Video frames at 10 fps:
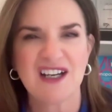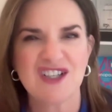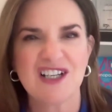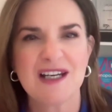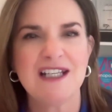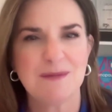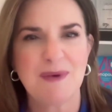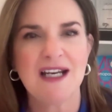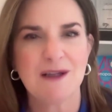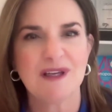you actually need to
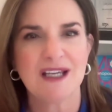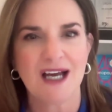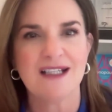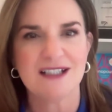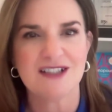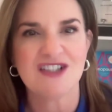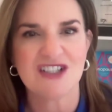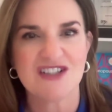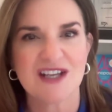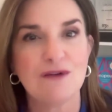be a little bit kinder to
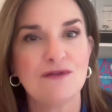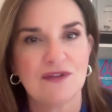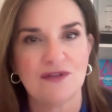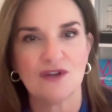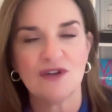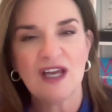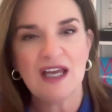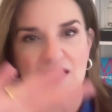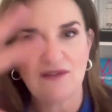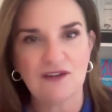yourself if you're
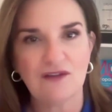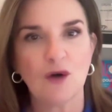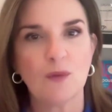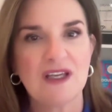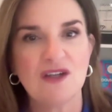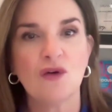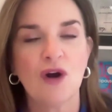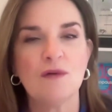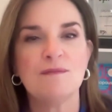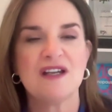following
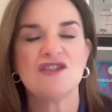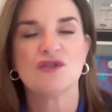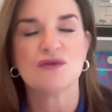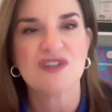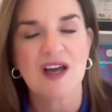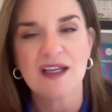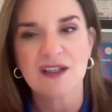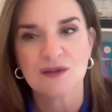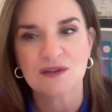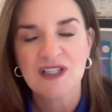your own menstrual
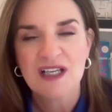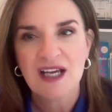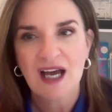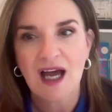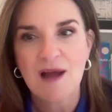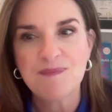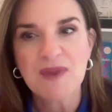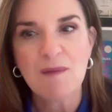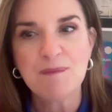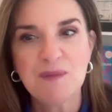cycle.
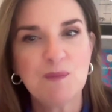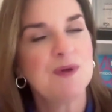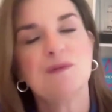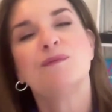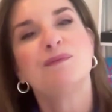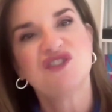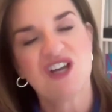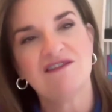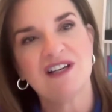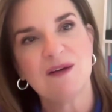But
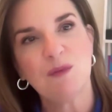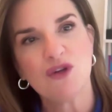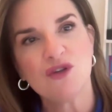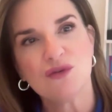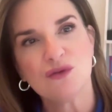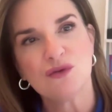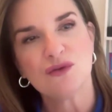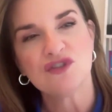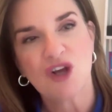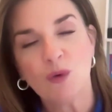generally, what
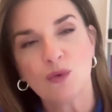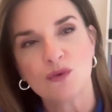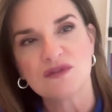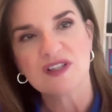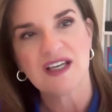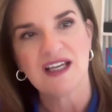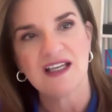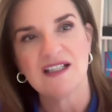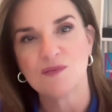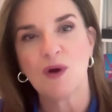you're told
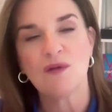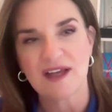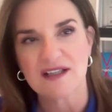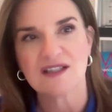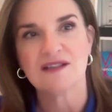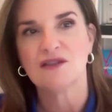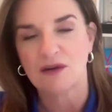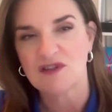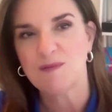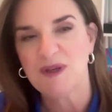is, well, that's
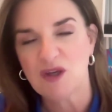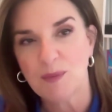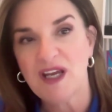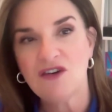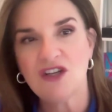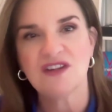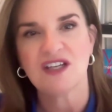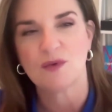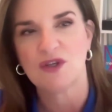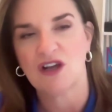going to be your period.
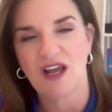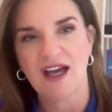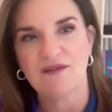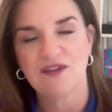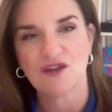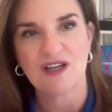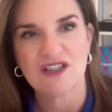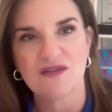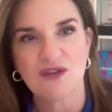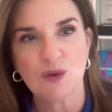That's what you're going to have for the
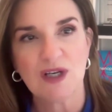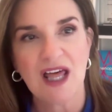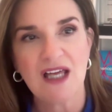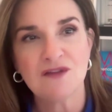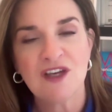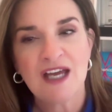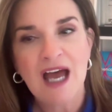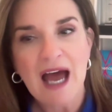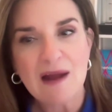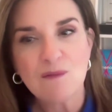rest of your life.
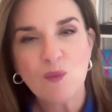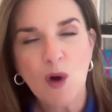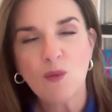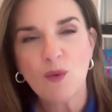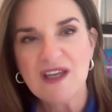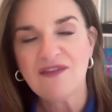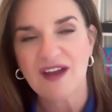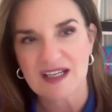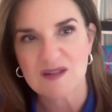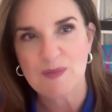And what we've
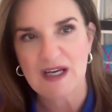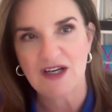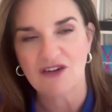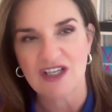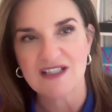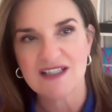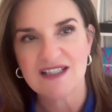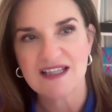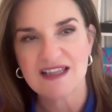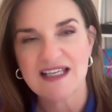
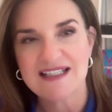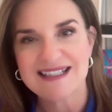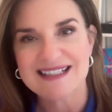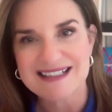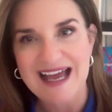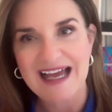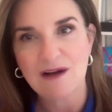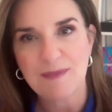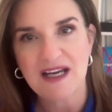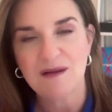experienced in this is
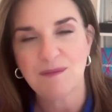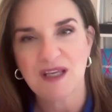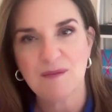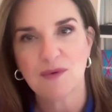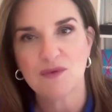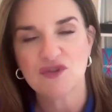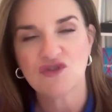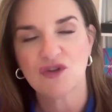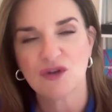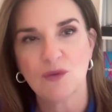how many people
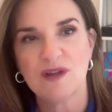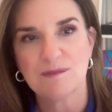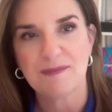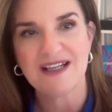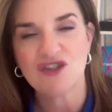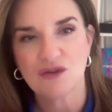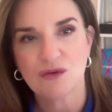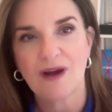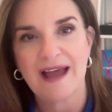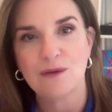struggle with
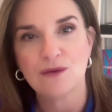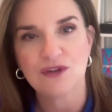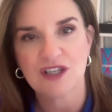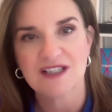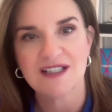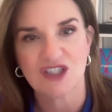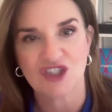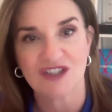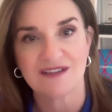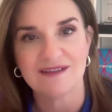menstrual health
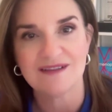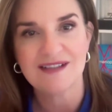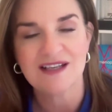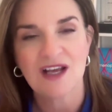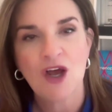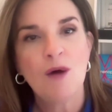conditions.